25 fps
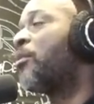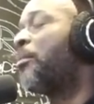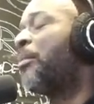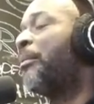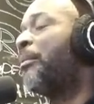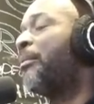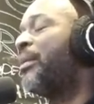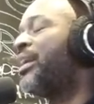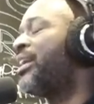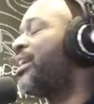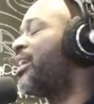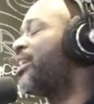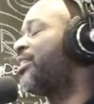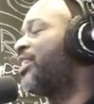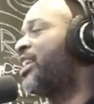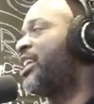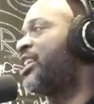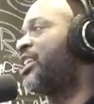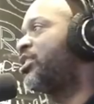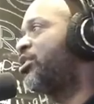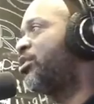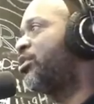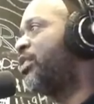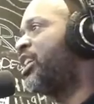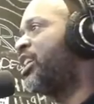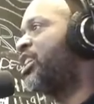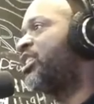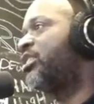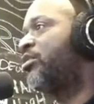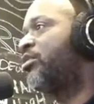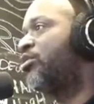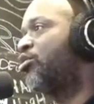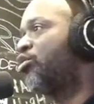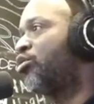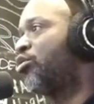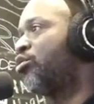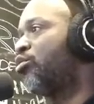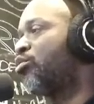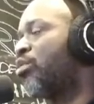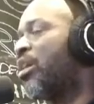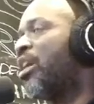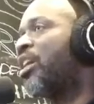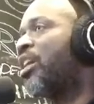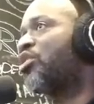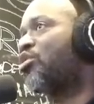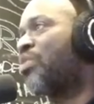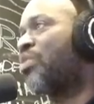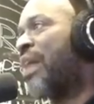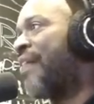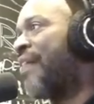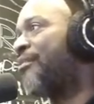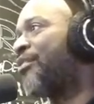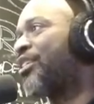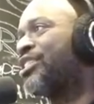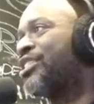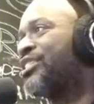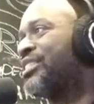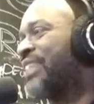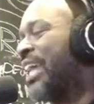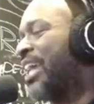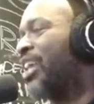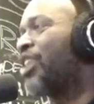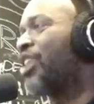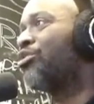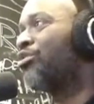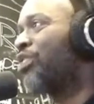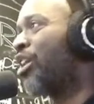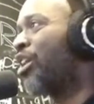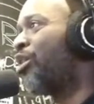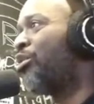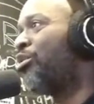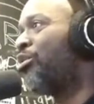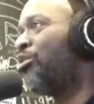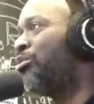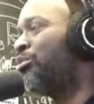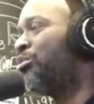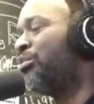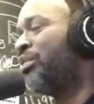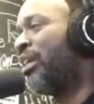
But many of these these drug traffickers, they don't know who.